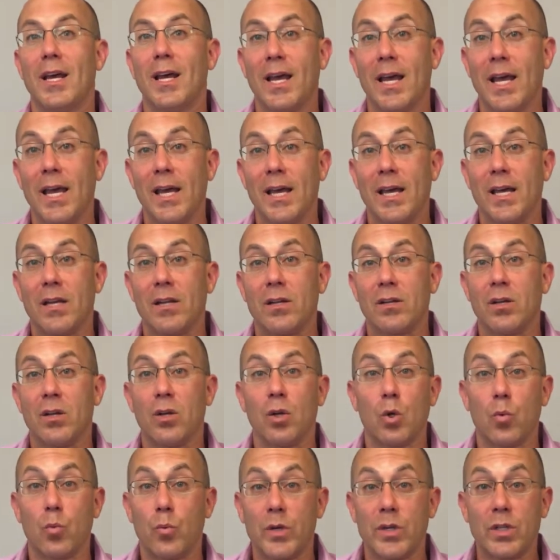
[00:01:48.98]
And
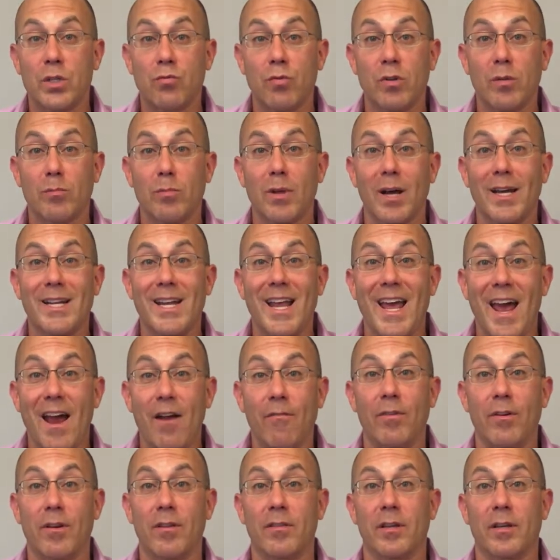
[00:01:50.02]
we streamline
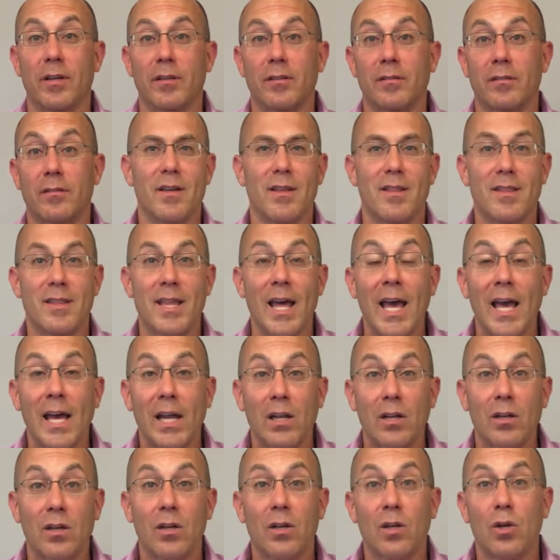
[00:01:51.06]
everything.
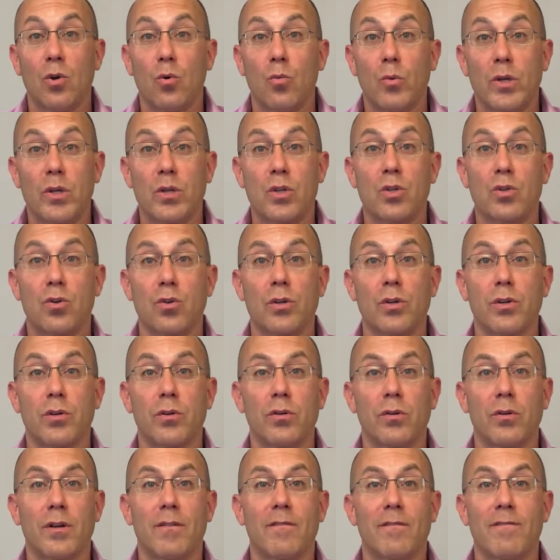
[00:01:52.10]
Then, we ensure
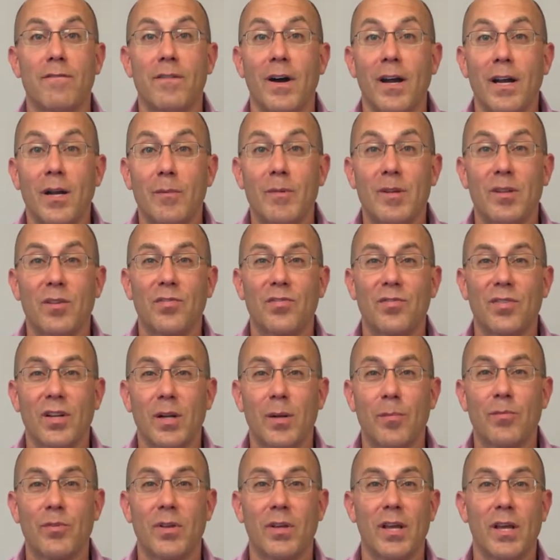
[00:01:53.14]
your environment is set
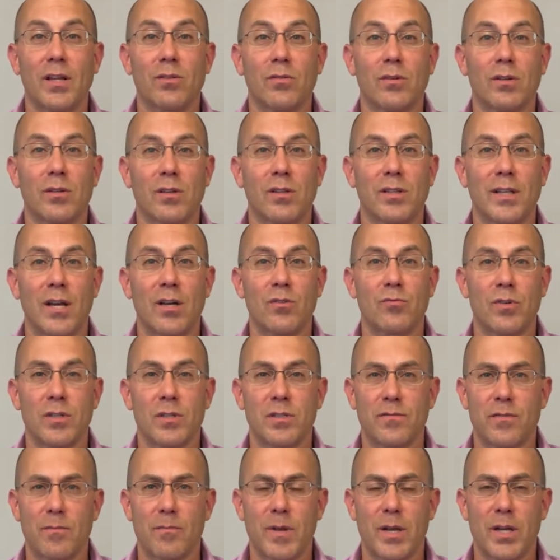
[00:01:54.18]
up to handle a cloud
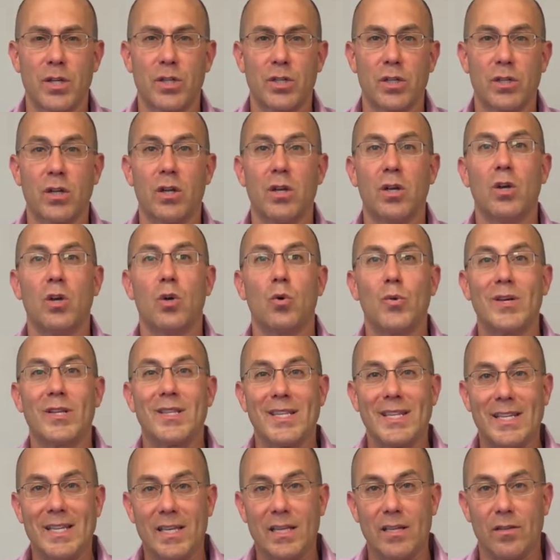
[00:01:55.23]
transformation with
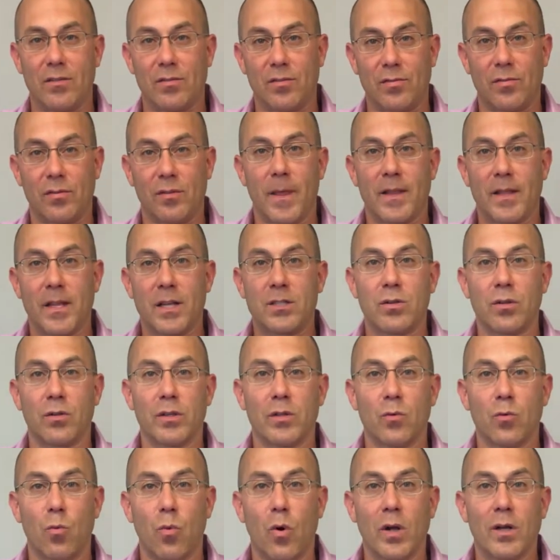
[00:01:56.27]
ease. And that's
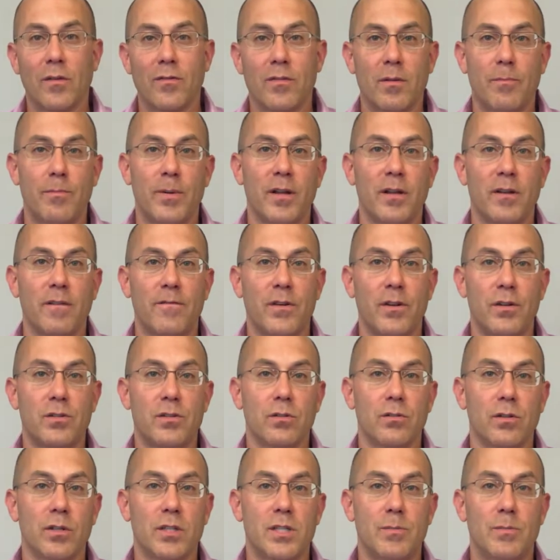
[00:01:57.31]
only one of the benefits
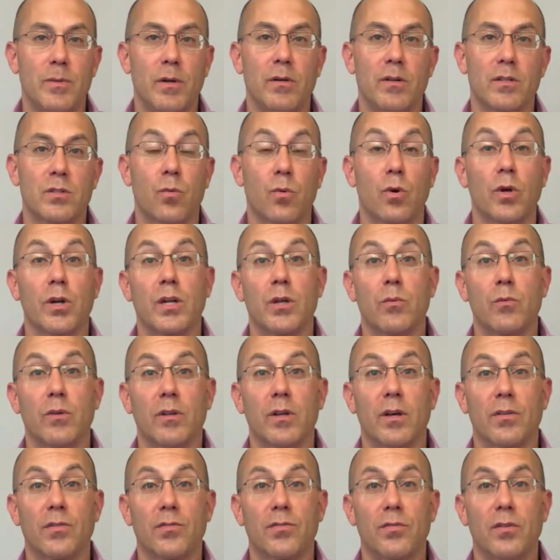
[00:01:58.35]
you'll experience working with
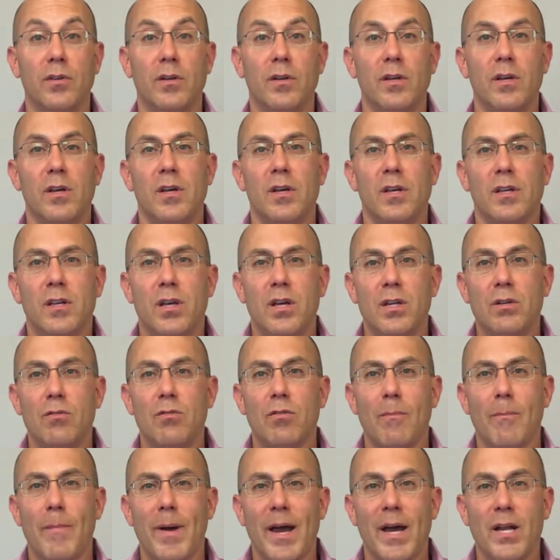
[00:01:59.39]
us. Can you
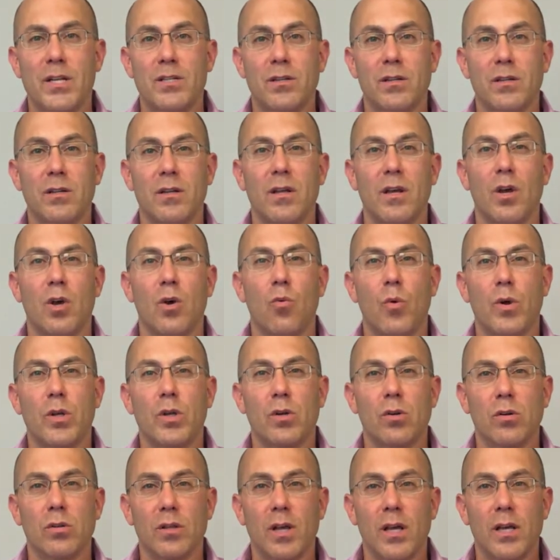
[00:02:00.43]
imagine what
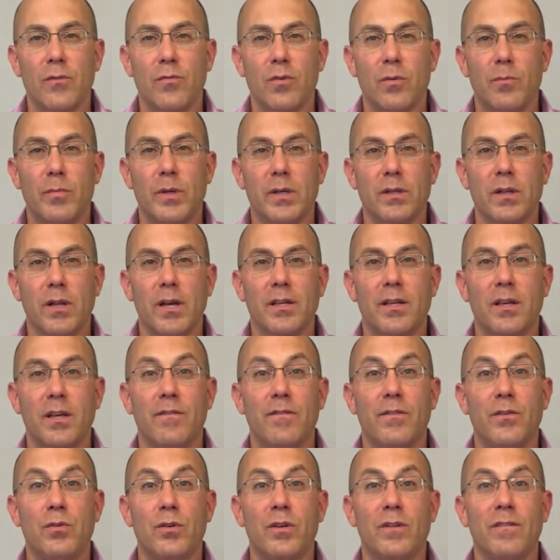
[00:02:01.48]
your life would be like
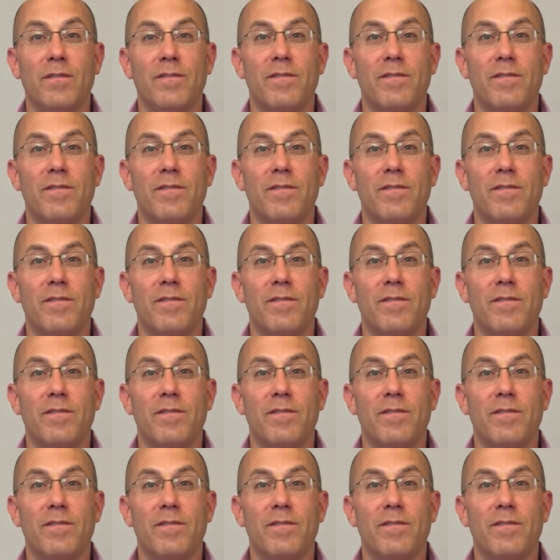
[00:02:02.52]
if you can